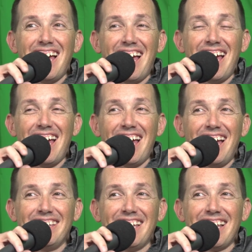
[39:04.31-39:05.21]

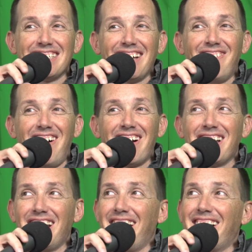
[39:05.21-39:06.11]
And then as I'm
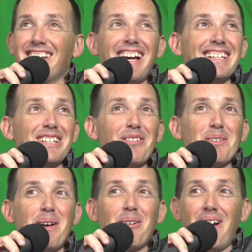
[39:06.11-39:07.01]
walking in, I glance
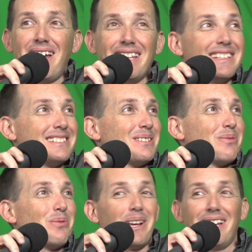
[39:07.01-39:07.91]
over to my right, and
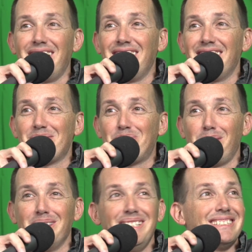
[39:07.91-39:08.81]
there's a freaking
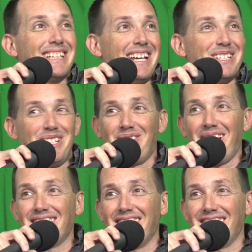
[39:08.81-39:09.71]
police
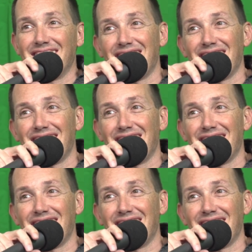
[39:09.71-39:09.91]
station right there.